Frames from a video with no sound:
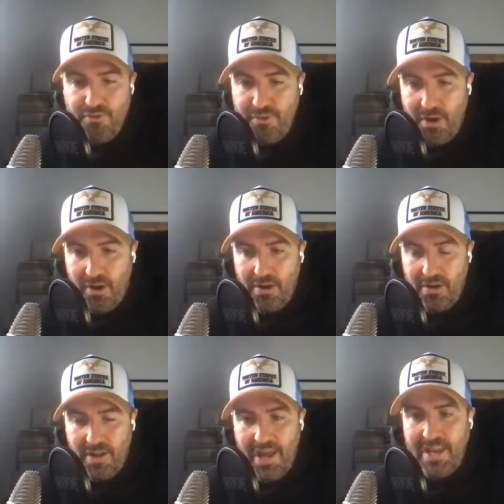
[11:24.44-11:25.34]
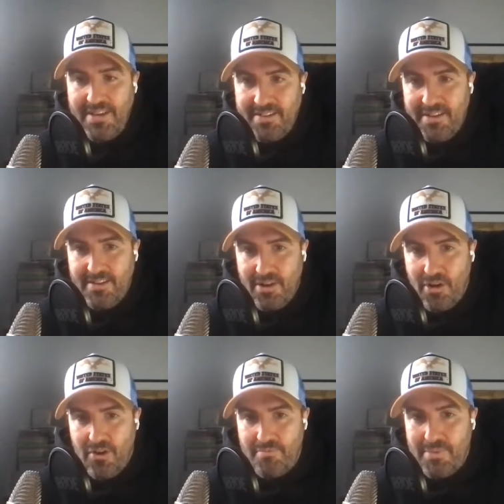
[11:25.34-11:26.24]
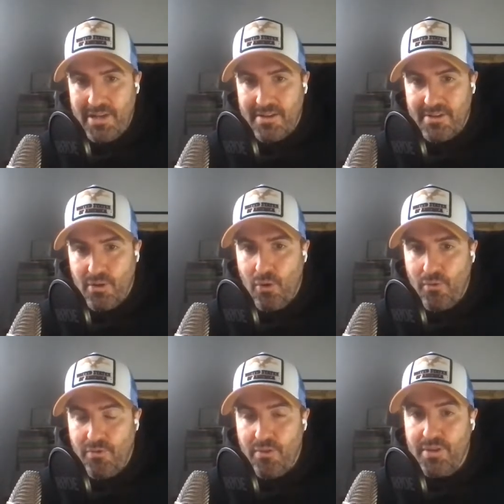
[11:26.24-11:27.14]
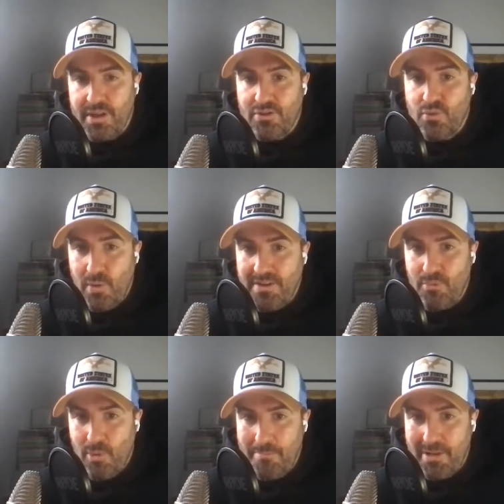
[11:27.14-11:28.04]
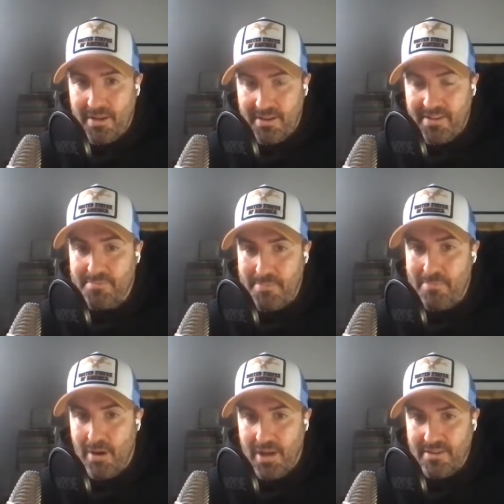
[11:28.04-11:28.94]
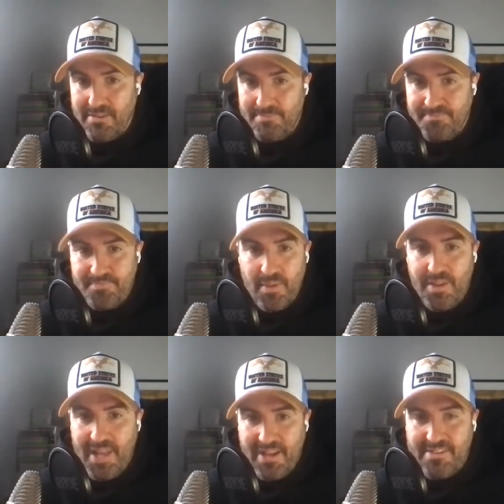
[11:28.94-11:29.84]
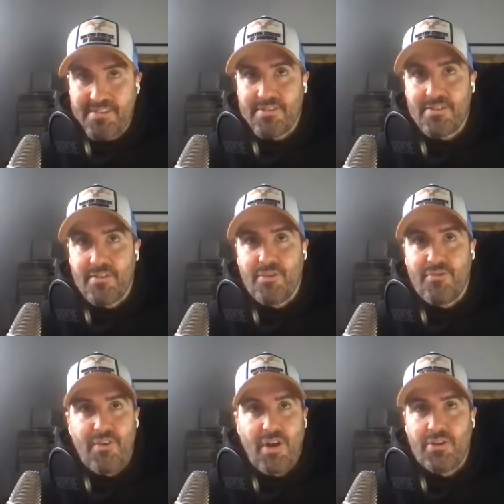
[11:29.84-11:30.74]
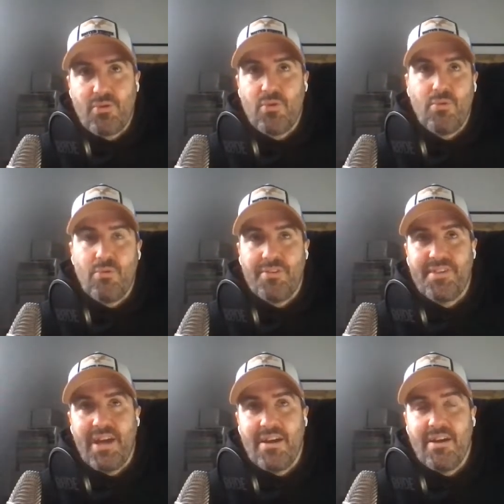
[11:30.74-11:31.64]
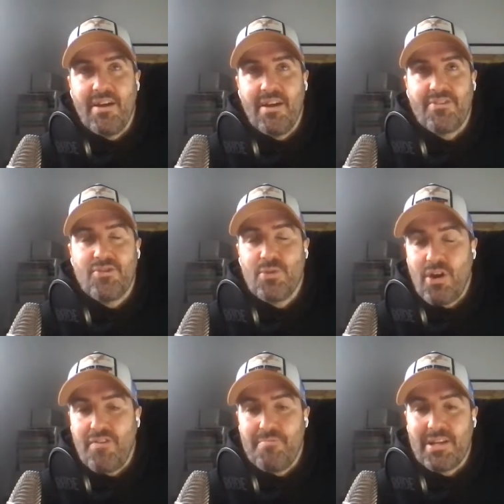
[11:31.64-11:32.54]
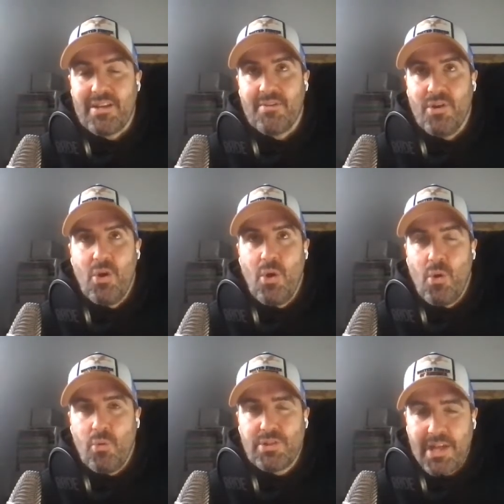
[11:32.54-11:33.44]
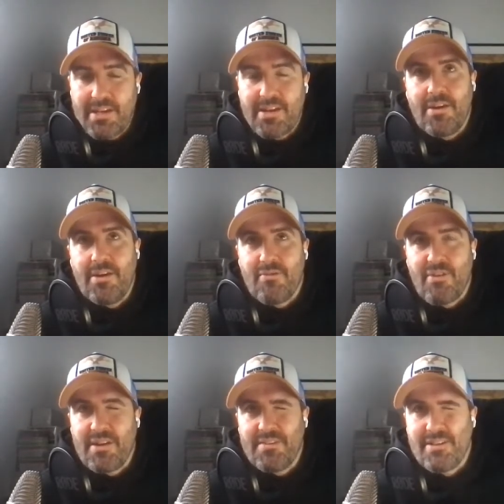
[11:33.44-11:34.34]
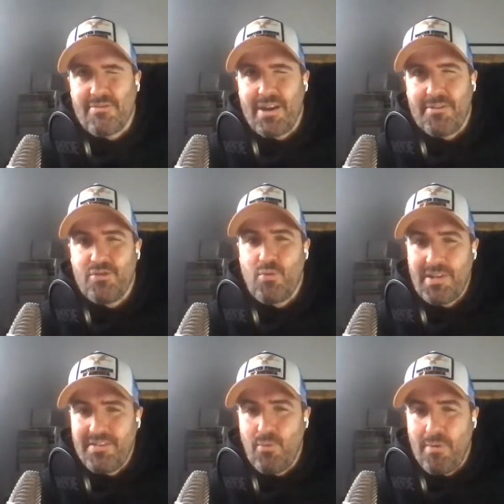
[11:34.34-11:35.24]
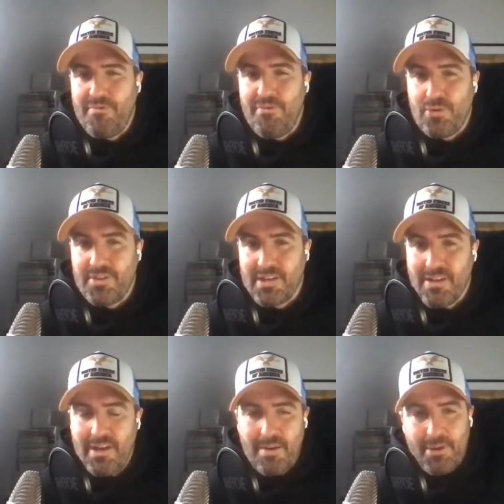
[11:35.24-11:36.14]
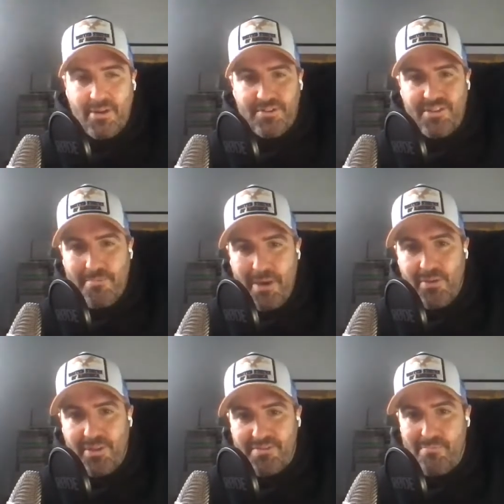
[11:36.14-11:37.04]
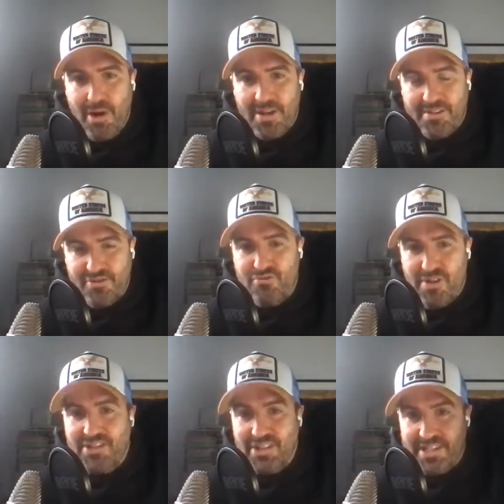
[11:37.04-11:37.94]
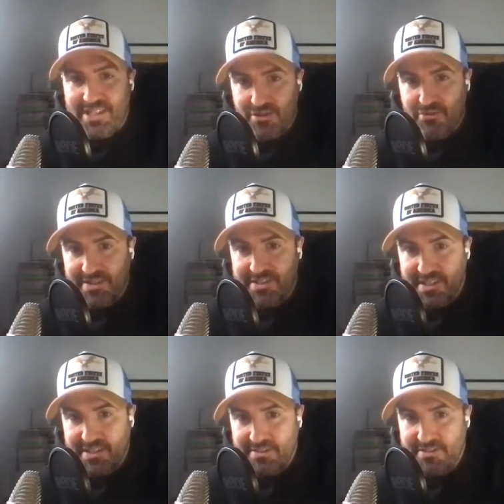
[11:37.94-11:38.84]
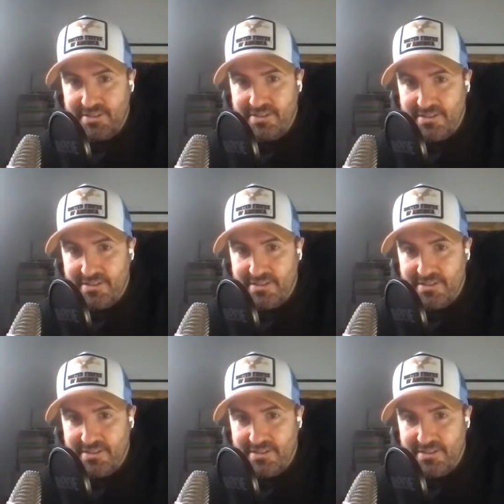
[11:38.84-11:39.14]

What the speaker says: So far, 18.5 million of the 21 million has been mined. The final, 2.5 million will take till around 2140 because the amount that's mined is gradually decreasing.